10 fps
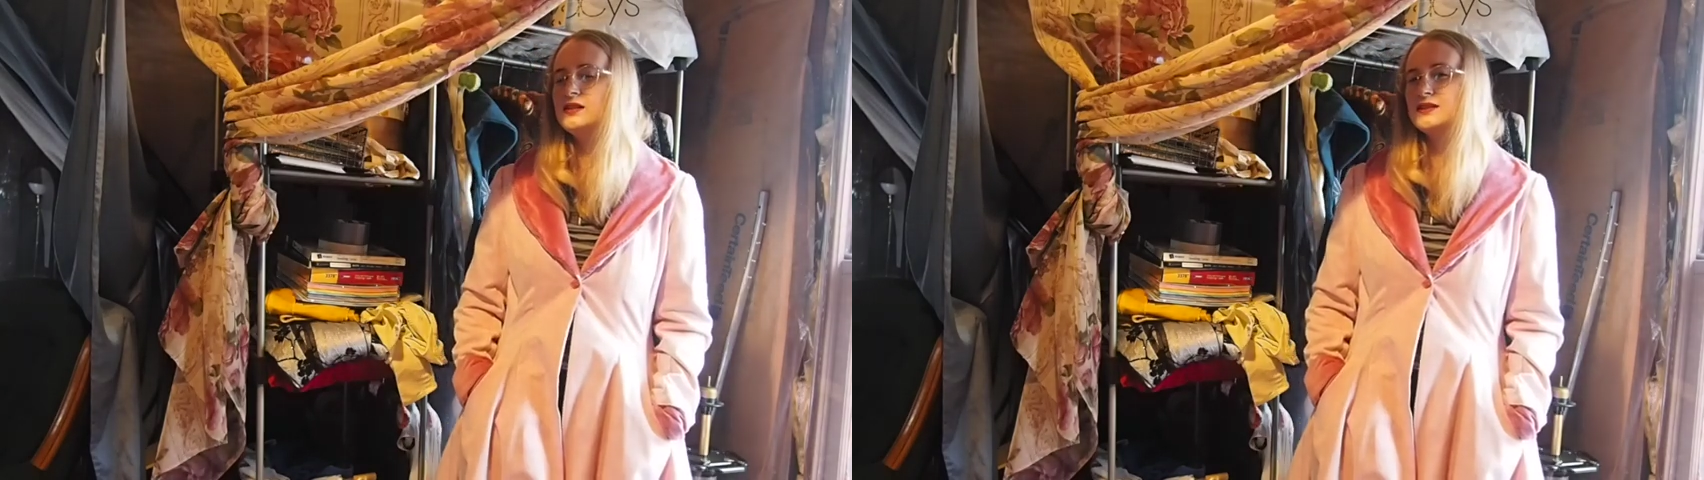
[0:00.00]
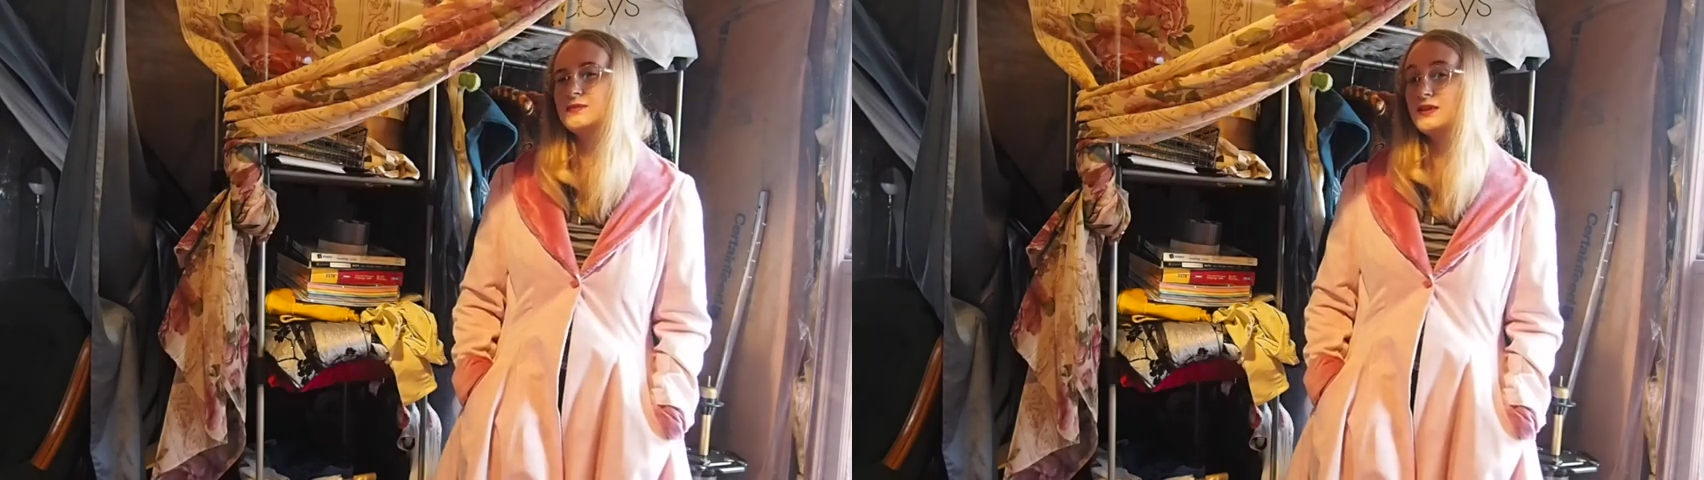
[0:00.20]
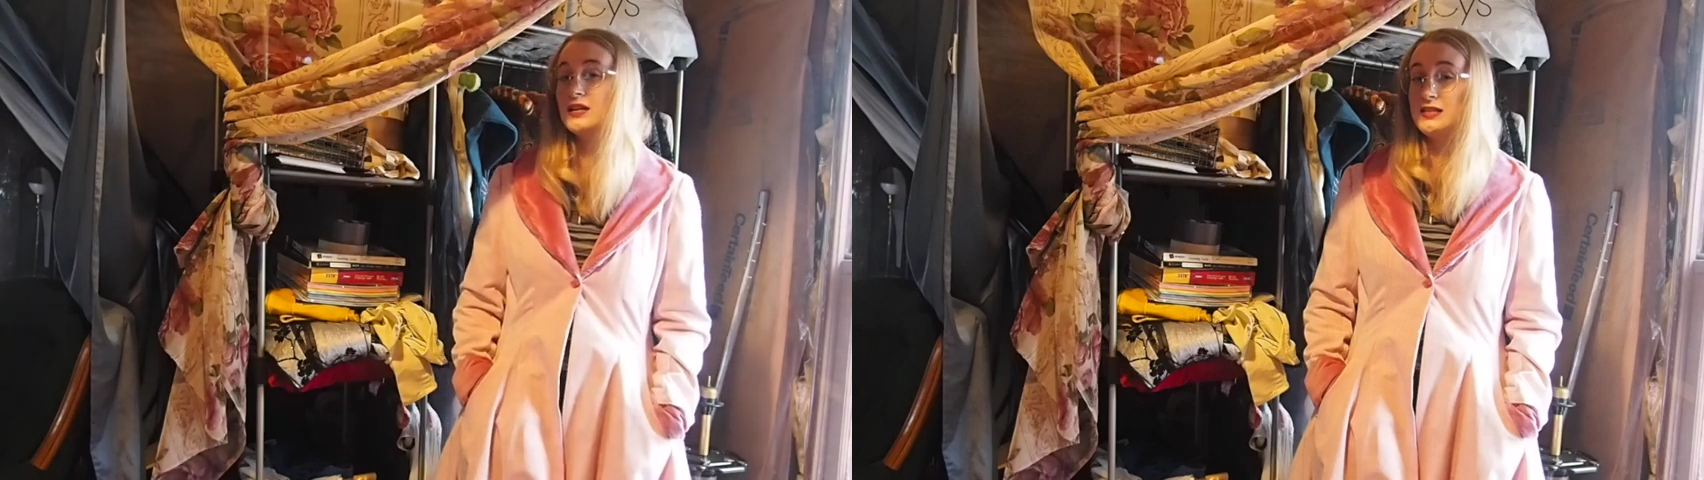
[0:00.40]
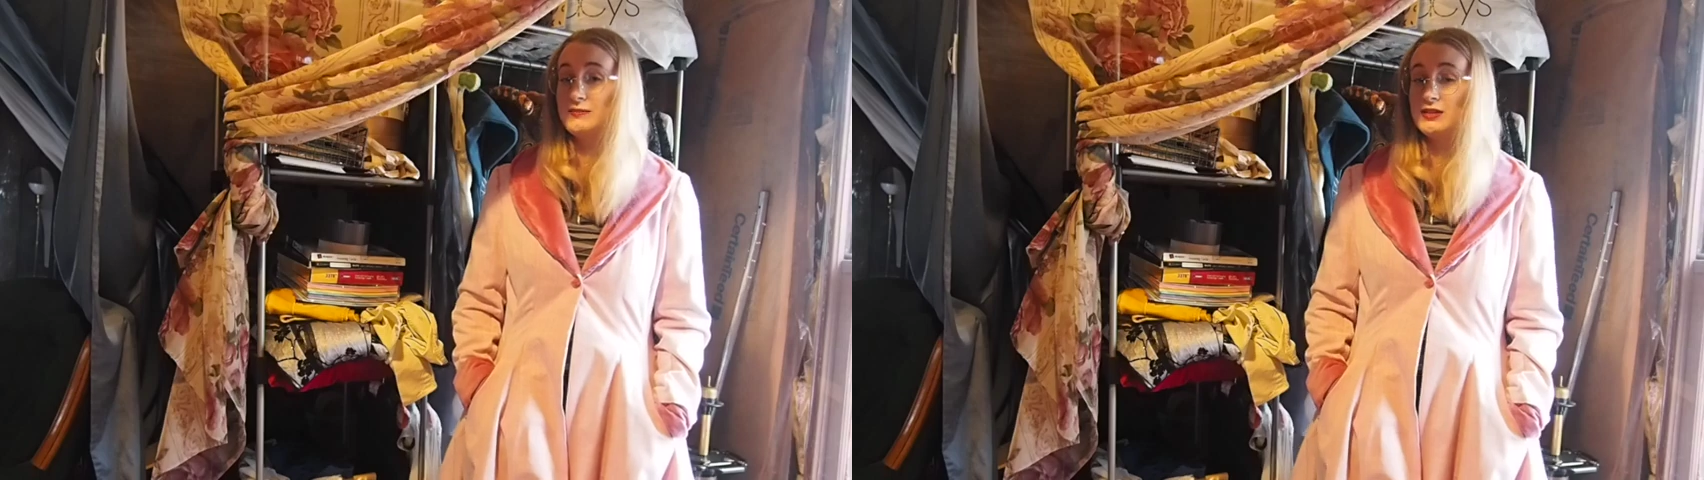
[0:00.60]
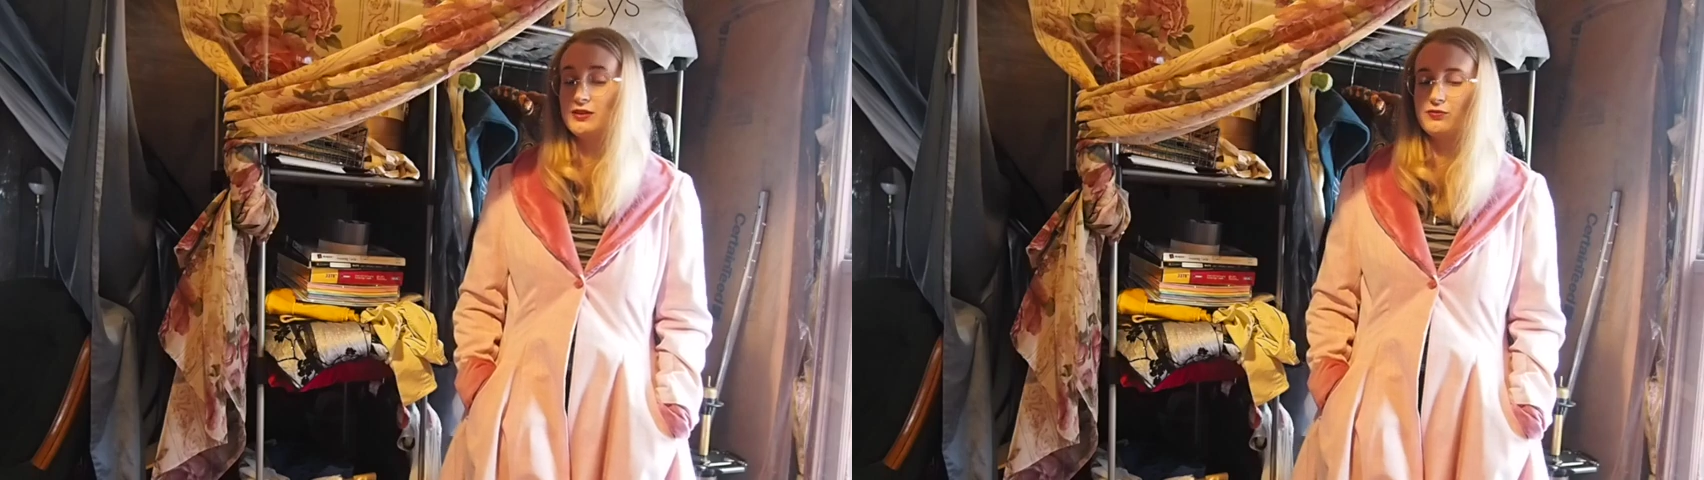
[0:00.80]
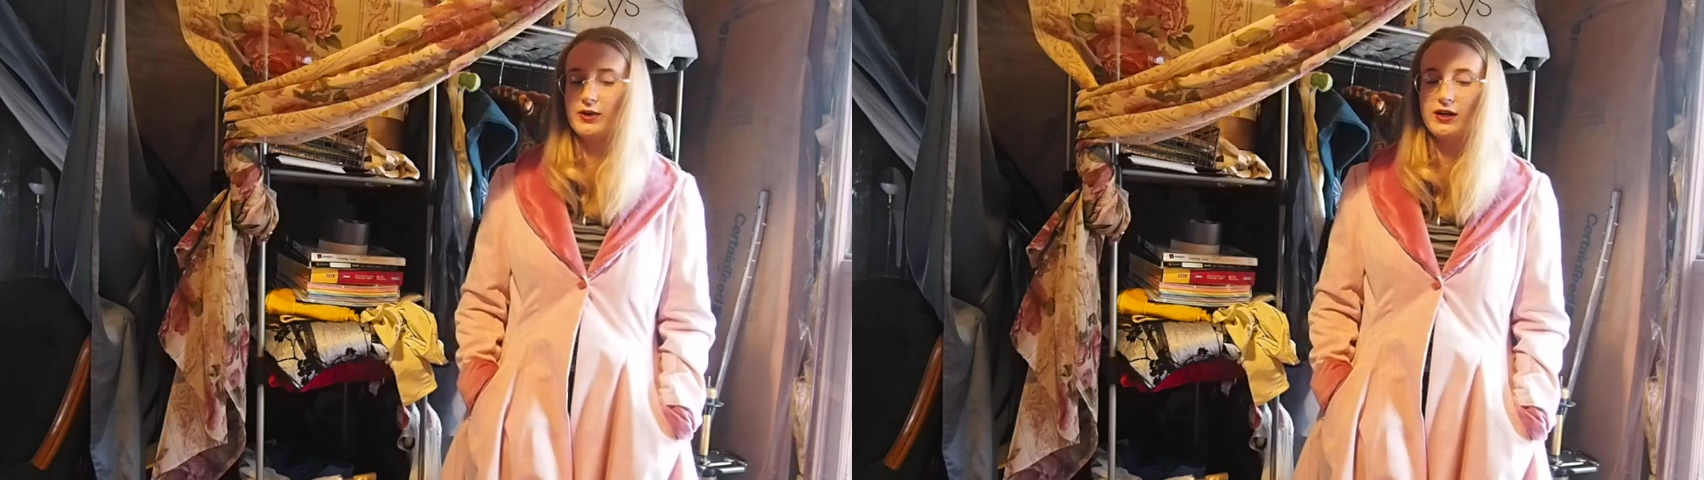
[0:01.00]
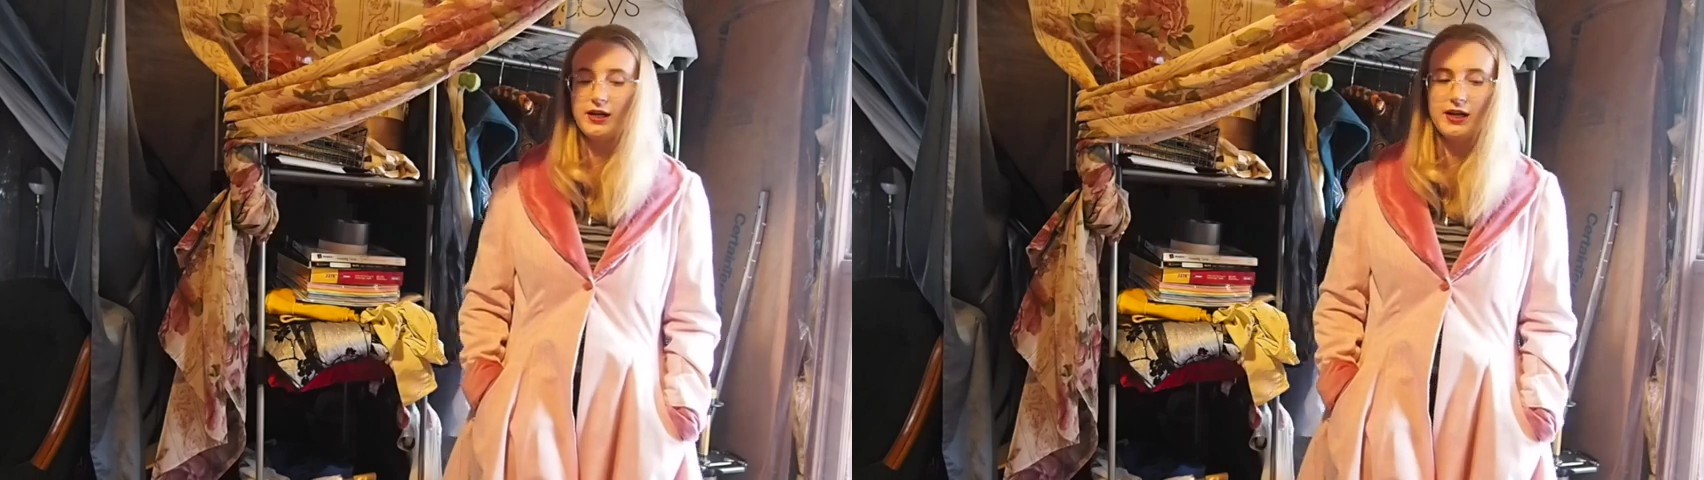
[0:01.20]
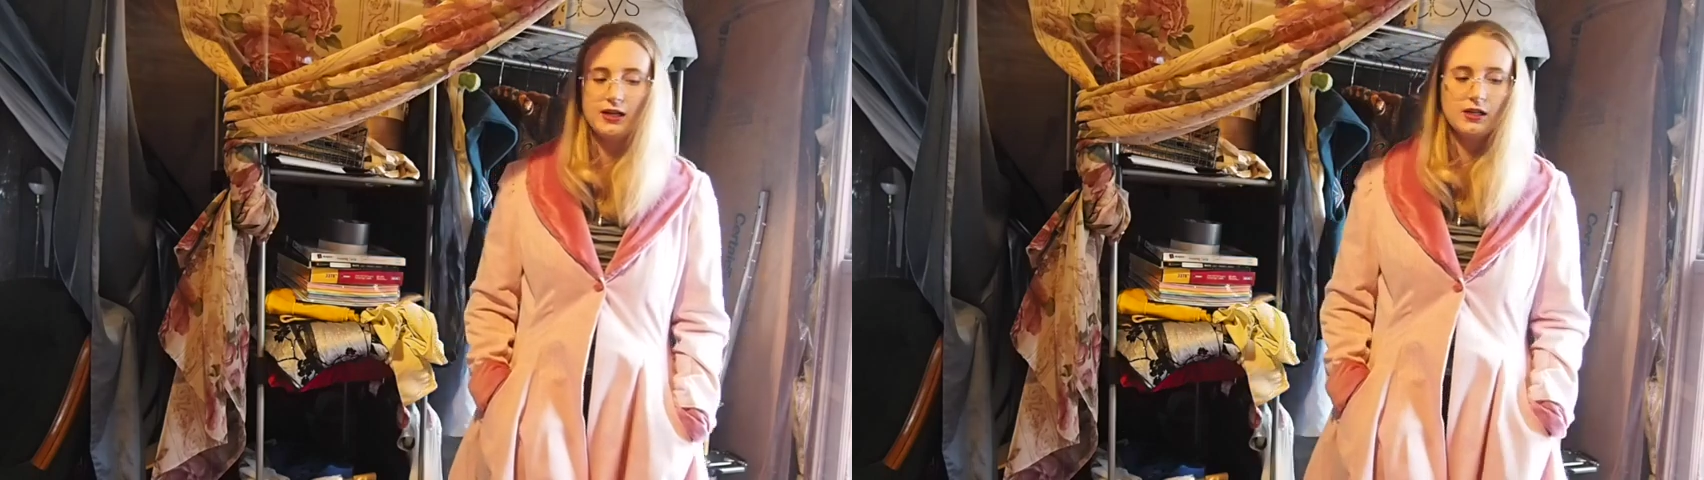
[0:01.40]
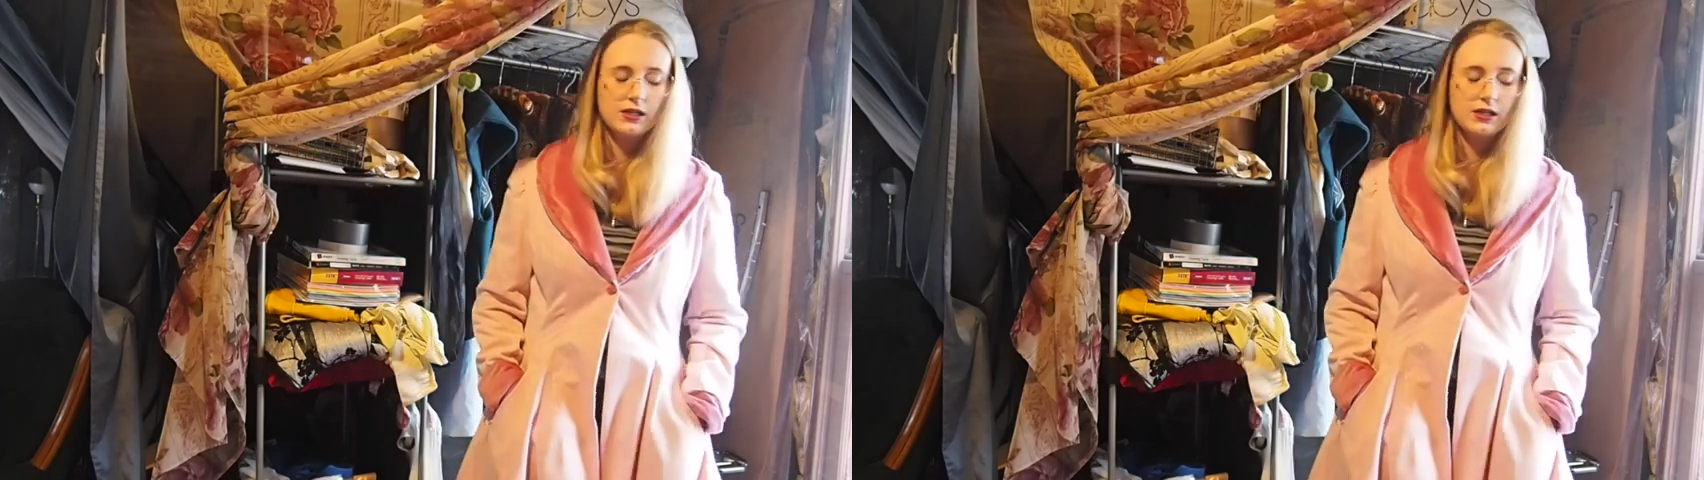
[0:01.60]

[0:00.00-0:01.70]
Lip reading: something I see myself wearing.